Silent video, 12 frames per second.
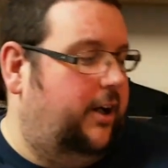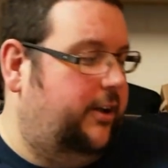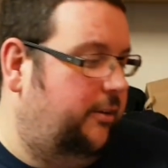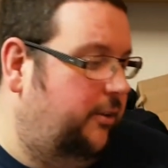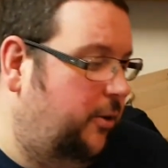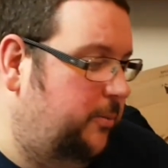I
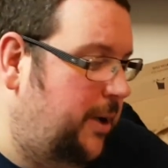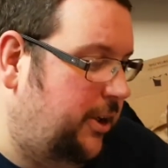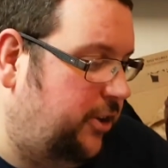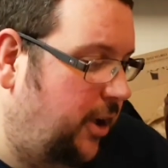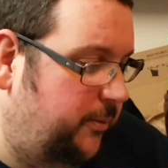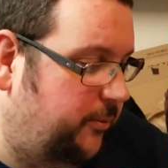don't hold
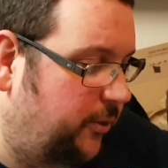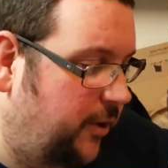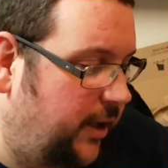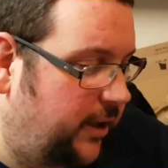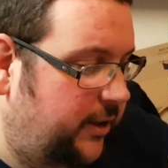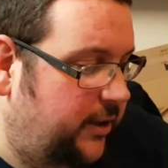much hope for
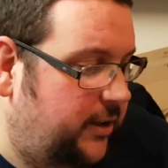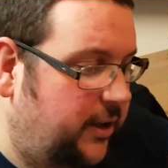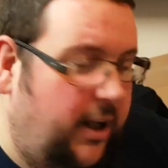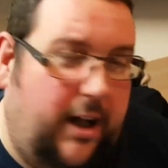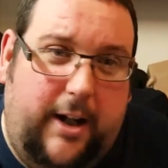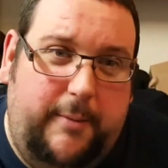it.
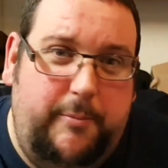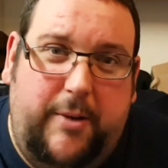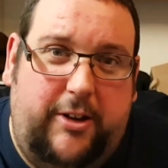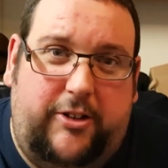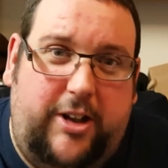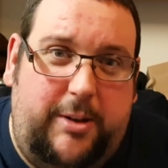
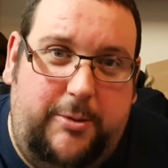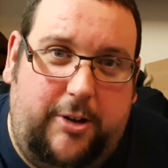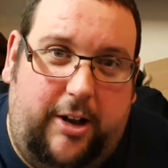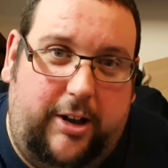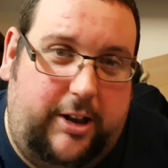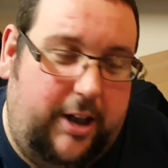It seems
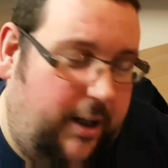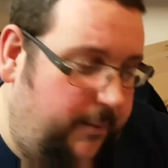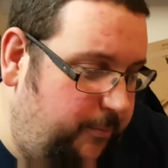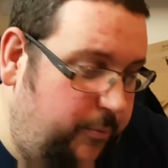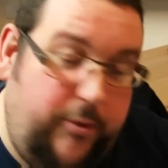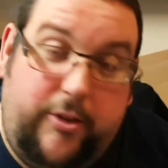like
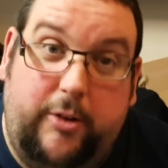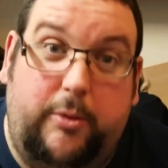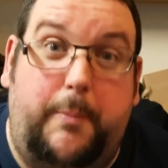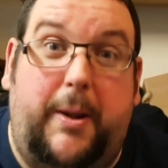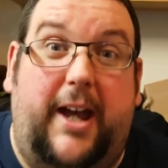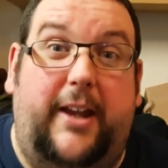to
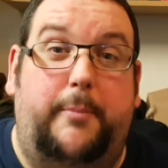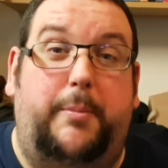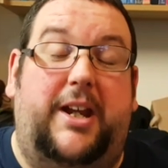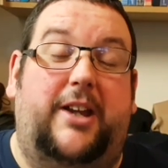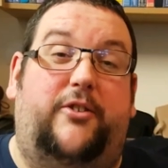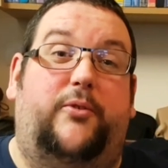repair the
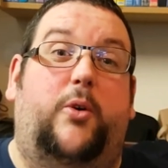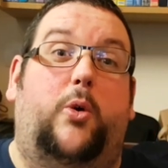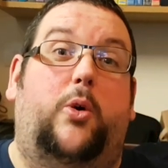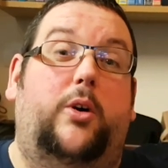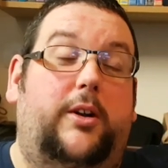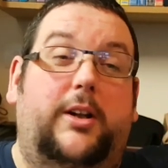
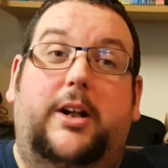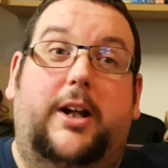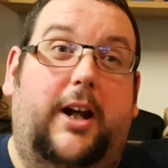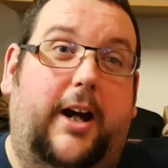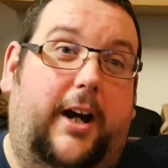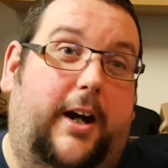PS4,
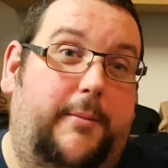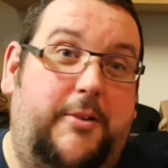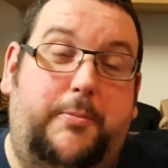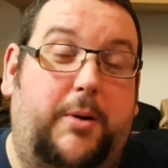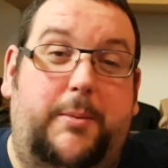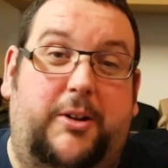
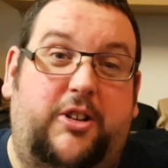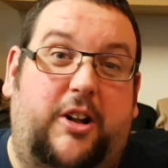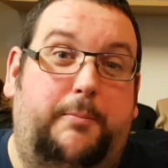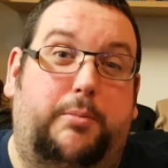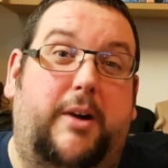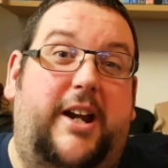it's pretty much
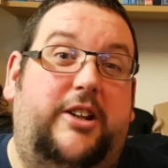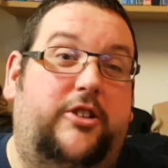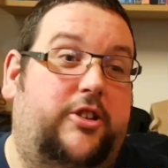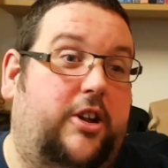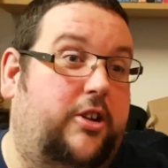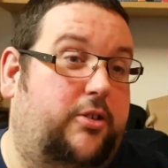like brain
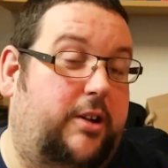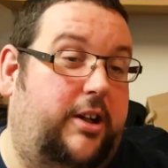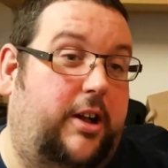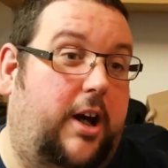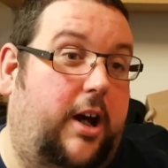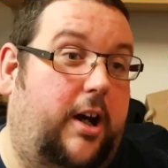
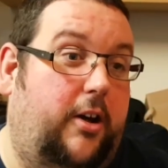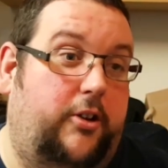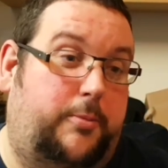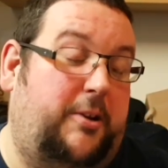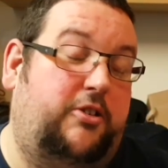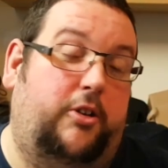surgery,
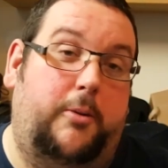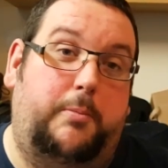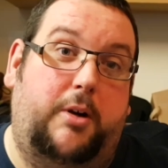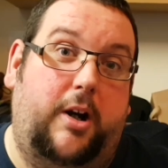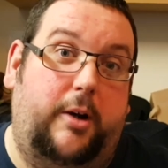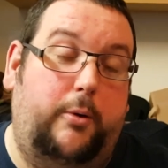especially on the
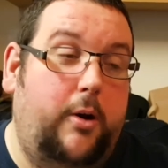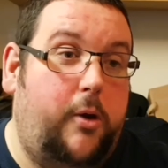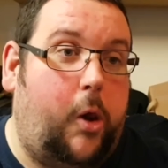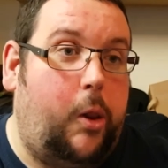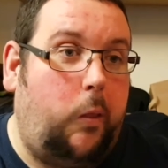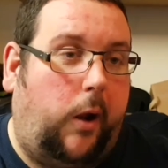Pro.
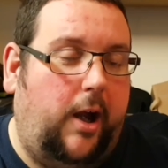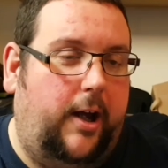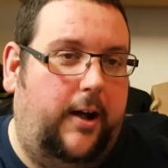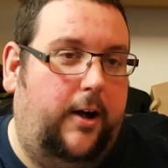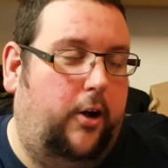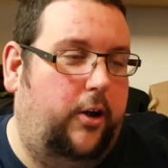
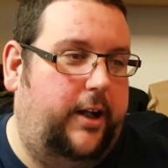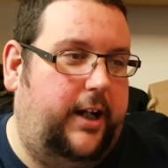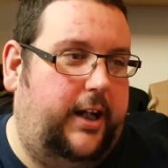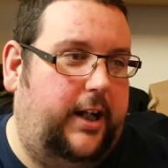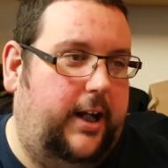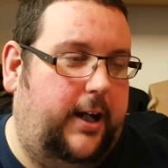On
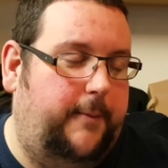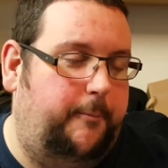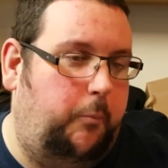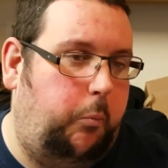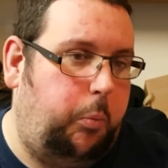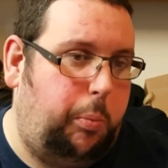
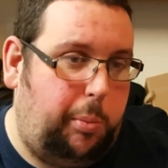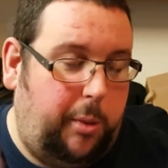the